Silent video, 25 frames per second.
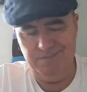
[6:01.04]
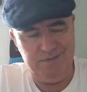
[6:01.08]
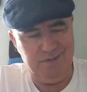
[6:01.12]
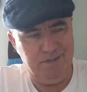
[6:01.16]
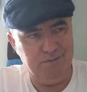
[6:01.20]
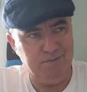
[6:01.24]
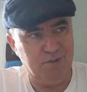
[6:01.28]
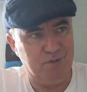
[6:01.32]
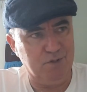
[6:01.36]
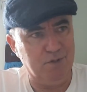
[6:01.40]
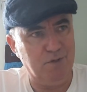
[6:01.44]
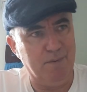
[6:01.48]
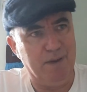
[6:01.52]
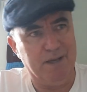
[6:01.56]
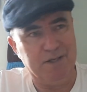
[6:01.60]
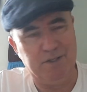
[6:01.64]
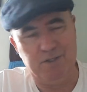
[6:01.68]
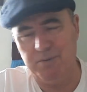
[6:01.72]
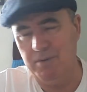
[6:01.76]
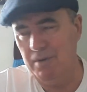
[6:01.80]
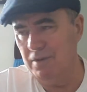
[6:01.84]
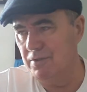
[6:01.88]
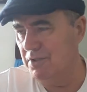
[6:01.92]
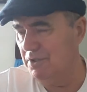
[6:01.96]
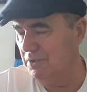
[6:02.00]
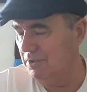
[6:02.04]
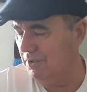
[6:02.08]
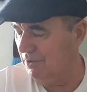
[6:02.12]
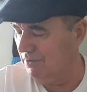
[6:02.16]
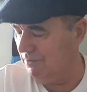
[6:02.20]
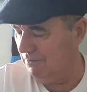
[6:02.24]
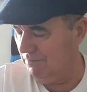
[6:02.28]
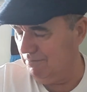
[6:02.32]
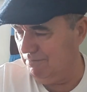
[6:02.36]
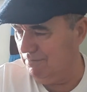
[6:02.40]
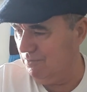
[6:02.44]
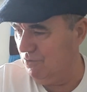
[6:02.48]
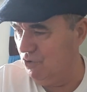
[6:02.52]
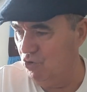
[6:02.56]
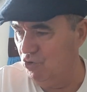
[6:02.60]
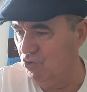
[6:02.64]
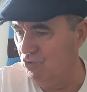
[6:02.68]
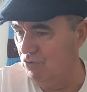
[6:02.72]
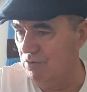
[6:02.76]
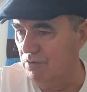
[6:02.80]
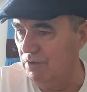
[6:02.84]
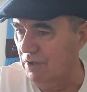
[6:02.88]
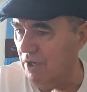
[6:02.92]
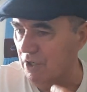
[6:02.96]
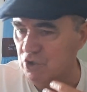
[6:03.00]
I'm not talking about swearing, just
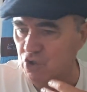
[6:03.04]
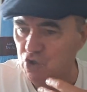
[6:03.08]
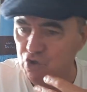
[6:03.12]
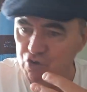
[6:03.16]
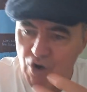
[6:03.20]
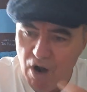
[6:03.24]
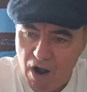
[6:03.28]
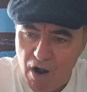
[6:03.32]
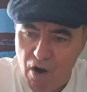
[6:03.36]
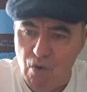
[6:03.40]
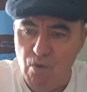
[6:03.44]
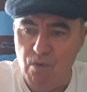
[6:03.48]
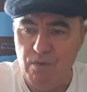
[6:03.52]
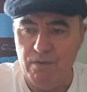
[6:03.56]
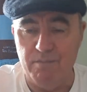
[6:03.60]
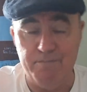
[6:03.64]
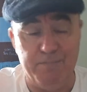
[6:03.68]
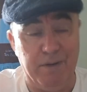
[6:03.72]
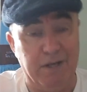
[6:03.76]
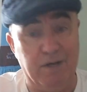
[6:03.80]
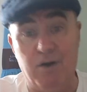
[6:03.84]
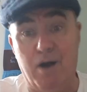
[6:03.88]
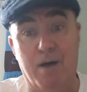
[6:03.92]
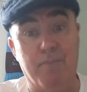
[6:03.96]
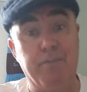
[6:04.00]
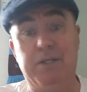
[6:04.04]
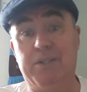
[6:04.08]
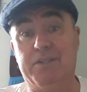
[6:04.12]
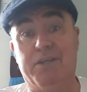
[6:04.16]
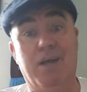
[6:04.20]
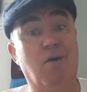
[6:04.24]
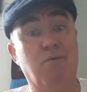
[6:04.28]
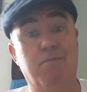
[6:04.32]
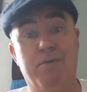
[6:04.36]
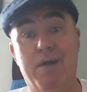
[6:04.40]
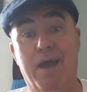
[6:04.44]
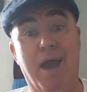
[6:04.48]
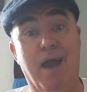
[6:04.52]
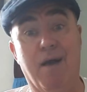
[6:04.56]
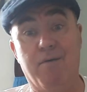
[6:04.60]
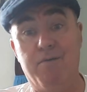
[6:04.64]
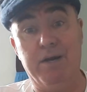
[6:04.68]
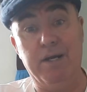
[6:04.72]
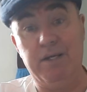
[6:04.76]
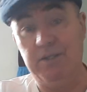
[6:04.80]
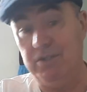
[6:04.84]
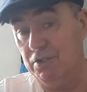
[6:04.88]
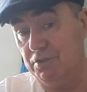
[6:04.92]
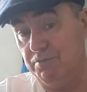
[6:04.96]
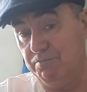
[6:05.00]
a drone. A bit like myself now,
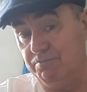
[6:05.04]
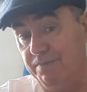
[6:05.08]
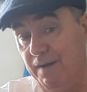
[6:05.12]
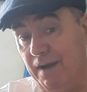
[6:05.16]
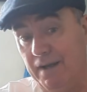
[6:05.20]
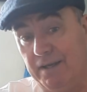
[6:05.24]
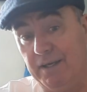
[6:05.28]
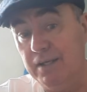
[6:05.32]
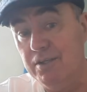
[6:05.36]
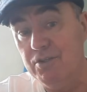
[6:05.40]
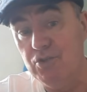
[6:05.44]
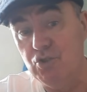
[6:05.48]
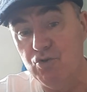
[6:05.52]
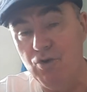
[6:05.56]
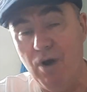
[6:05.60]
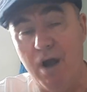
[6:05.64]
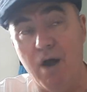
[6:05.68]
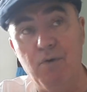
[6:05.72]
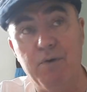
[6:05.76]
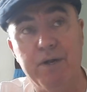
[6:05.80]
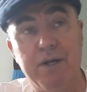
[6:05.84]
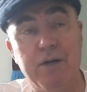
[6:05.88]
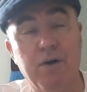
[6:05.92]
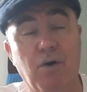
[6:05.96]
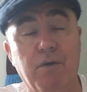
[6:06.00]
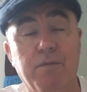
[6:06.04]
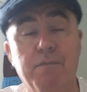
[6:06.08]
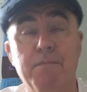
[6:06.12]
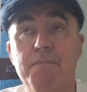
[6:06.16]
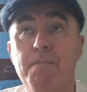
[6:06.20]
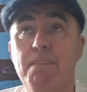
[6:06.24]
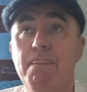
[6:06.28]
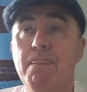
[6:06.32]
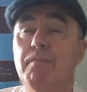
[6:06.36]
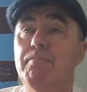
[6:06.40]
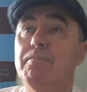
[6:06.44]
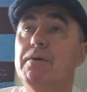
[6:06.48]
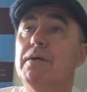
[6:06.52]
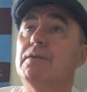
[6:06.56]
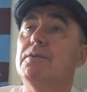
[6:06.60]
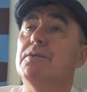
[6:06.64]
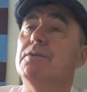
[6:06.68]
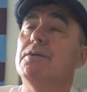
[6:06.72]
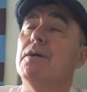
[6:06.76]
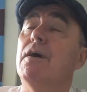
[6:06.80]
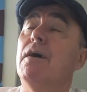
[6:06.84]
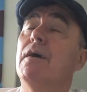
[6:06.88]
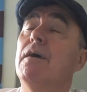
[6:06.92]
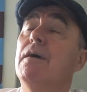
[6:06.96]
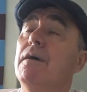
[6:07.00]
really, just fucking droning on. But
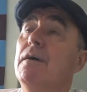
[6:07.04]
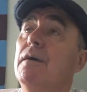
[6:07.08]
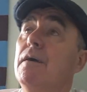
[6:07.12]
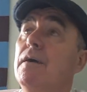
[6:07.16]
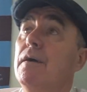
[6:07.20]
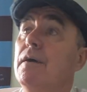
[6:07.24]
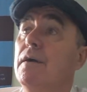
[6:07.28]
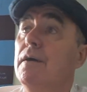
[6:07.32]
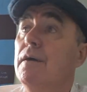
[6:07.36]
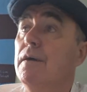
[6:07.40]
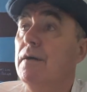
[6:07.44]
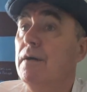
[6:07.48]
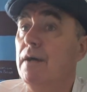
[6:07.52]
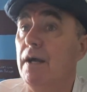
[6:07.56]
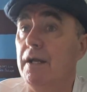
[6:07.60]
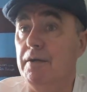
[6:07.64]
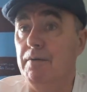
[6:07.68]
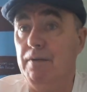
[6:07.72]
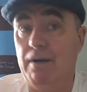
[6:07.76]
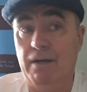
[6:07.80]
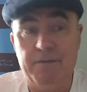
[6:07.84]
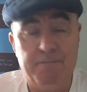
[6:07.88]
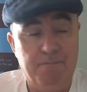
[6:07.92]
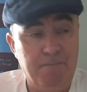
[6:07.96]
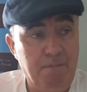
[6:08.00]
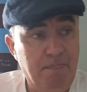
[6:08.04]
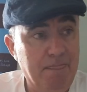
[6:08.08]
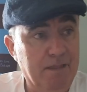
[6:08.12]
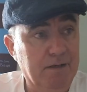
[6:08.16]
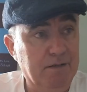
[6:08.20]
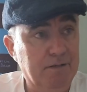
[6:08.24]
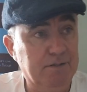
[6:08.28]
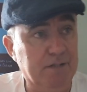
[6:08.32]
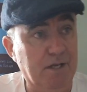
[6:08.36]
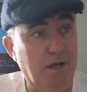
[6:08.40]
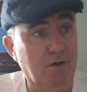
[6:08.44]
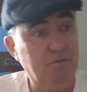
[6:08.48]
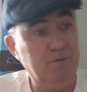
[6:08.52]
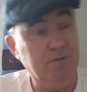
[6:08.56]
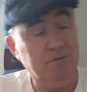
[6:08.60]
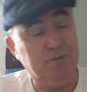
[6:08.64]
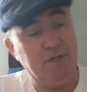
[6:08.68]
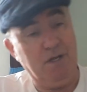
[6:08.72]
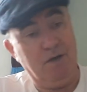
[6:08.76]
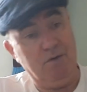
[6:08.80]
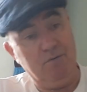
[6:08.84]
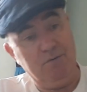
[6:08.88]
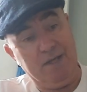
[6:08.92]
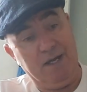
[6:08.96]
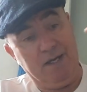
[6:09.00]
anyway, so
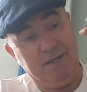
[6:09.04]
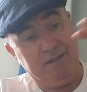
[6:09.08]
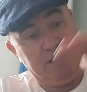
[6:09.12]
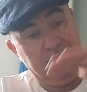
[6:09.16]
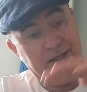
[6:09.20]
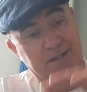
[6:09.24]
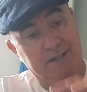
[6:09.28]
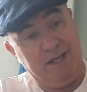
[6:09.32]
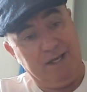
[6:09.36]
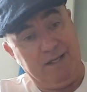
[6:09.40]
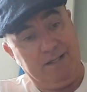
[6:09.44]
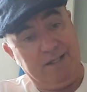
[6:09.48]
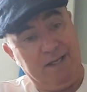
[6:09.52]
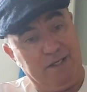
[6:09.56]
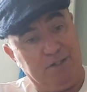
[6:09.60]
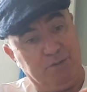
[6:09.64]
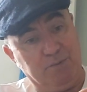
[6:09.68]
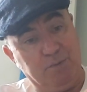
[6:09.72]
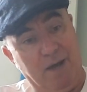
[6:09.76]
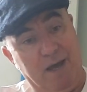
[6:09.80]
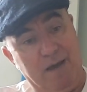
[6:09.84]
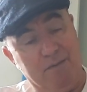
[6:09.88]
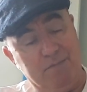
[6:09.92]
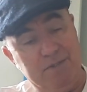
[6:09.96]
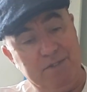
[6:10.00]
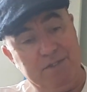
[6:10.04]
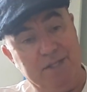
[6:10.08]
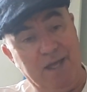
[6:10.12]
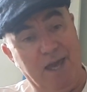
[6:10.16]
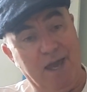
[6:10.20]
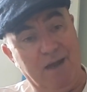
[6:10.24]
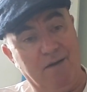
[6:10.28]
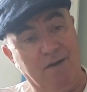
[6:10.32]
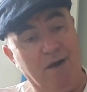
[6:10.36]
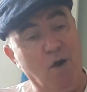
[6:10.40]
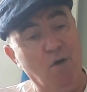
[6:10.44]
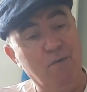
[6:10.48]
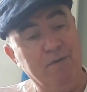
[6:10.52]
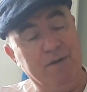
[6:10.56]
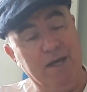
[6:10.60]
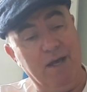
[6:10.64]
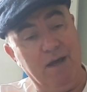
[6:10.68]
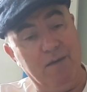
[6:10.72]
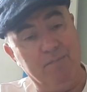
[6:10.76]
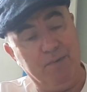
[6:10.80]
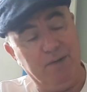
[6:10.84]
that's what happens now over there.